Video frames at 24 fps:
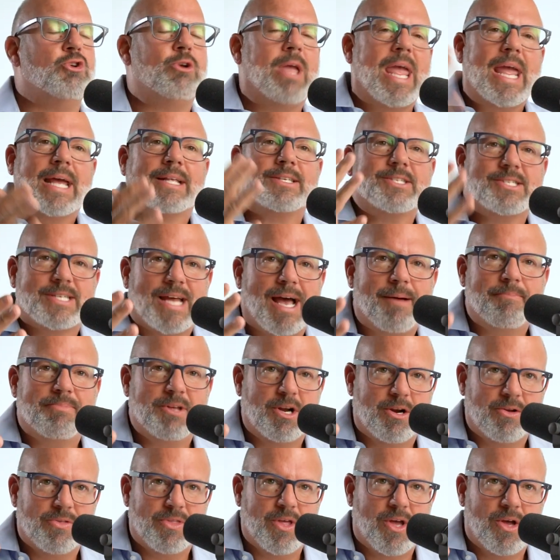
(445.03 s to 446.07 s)
You can't
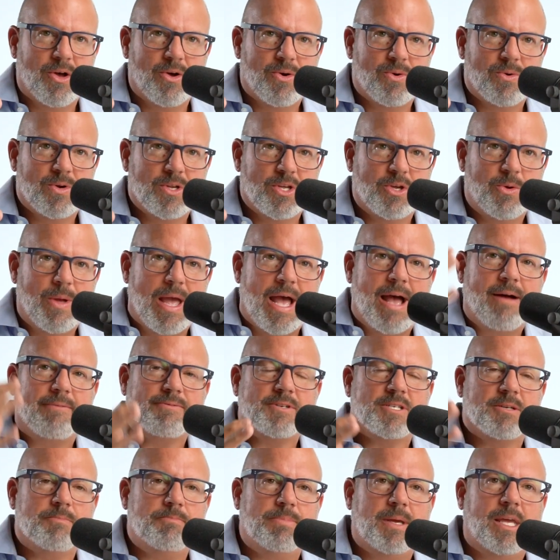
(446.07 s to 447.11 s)
stop there, though. You
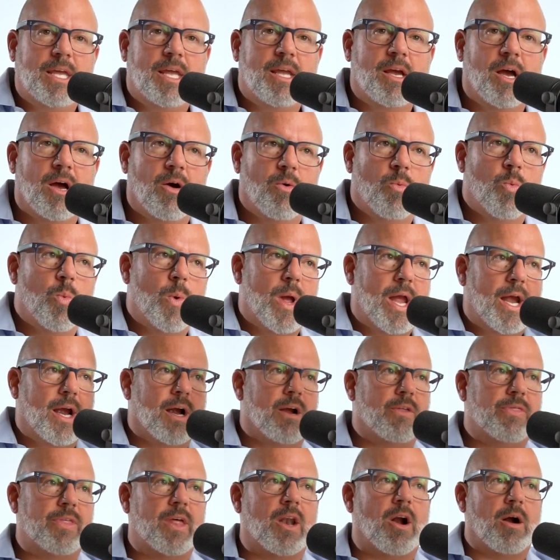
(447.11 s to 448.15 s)
have to be
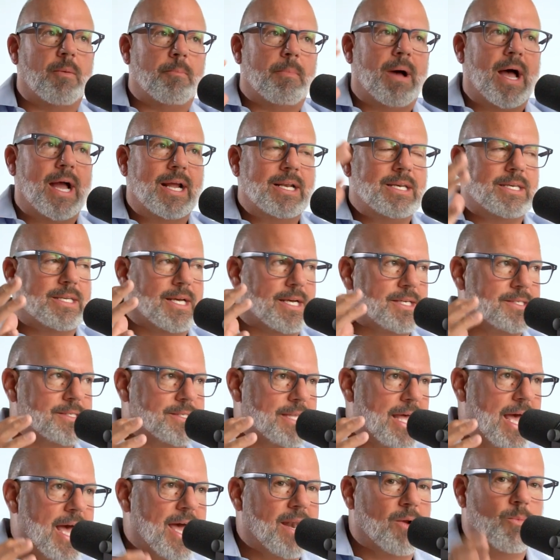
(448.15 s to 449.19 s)
aware that our mind
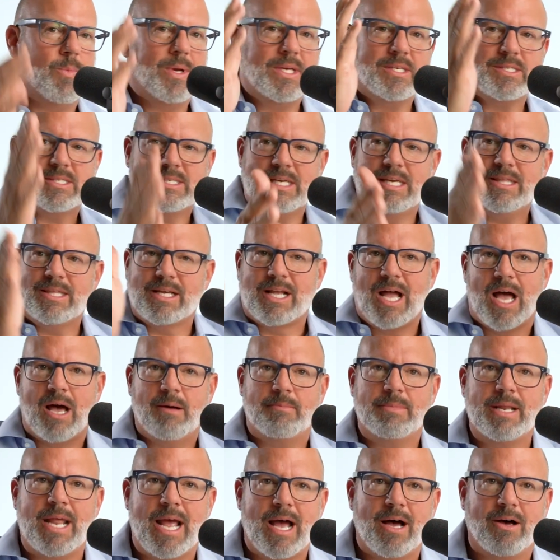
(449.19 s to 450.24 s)
does that, and we see the
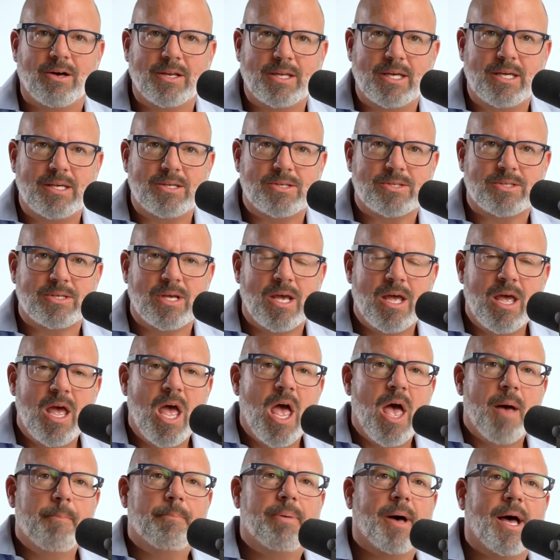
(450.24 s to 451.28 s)
commonalities.
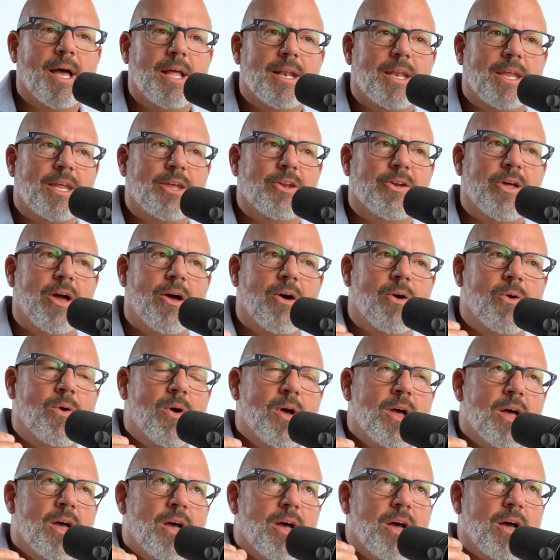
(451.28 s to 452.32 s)
But,
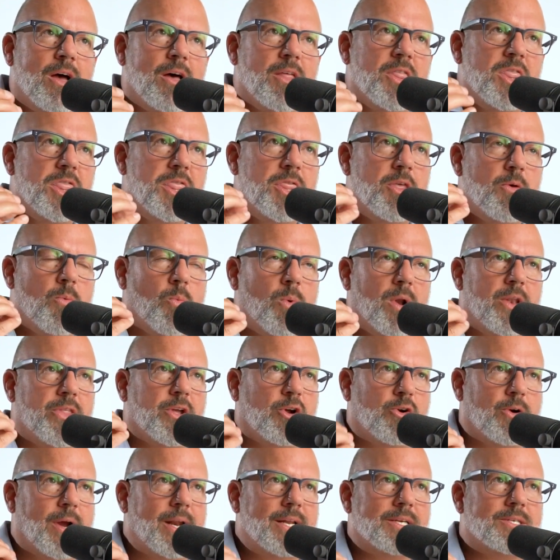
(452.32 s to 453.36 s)
one of
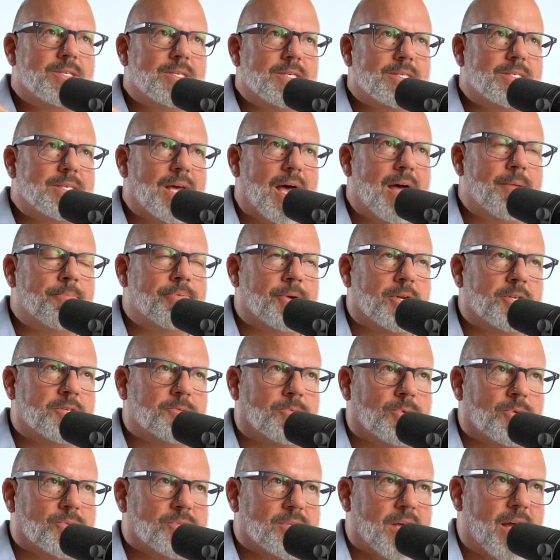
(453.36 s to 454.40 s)
the greatest design
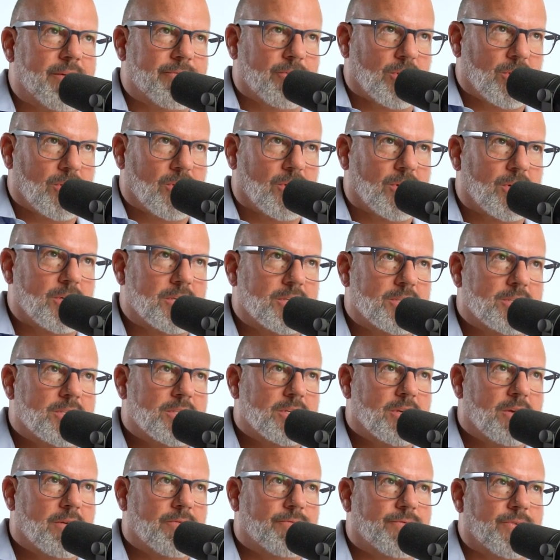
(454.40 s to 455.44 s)
principles I ever
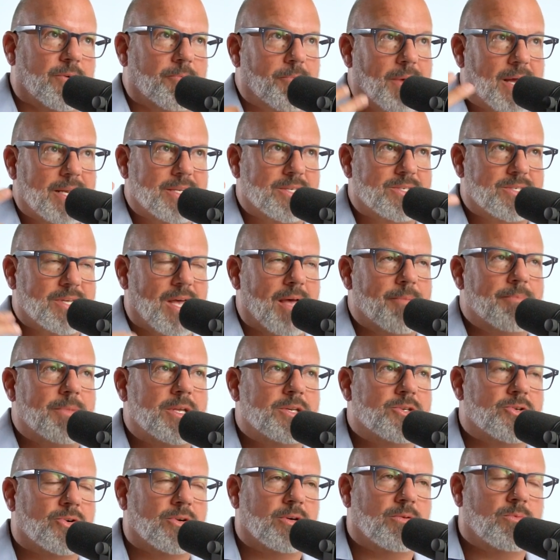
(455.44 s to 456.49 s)
learned from my design
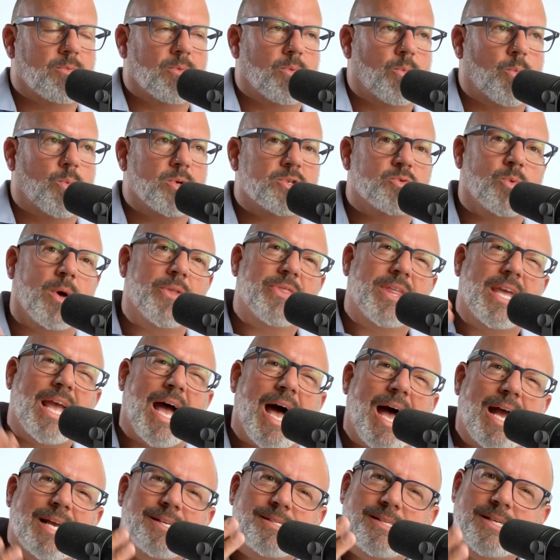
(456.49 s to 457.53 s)
mentor was what
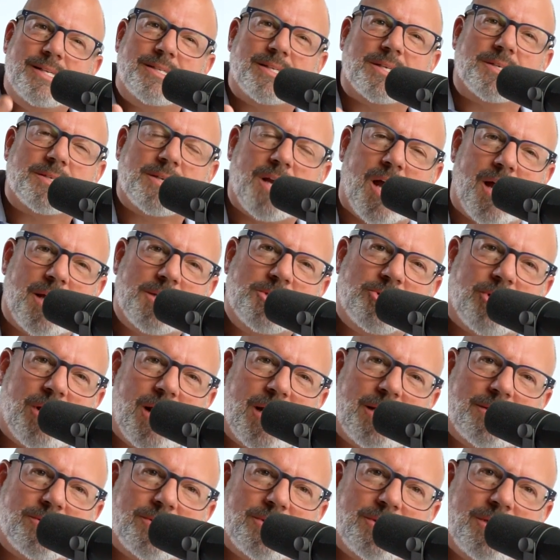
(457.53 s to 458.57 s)
the eye sees as
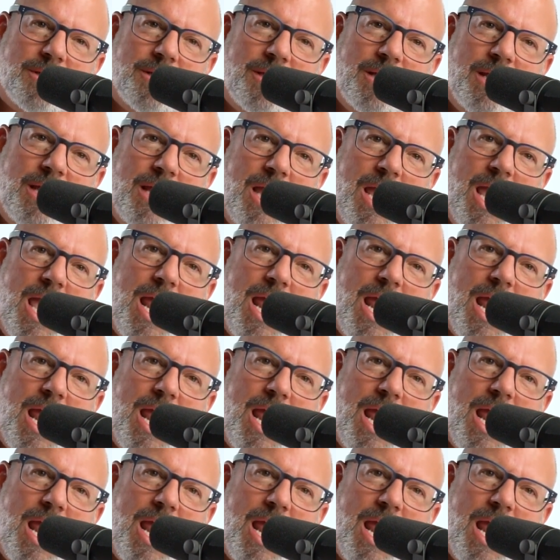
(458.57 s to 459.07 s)
contrast.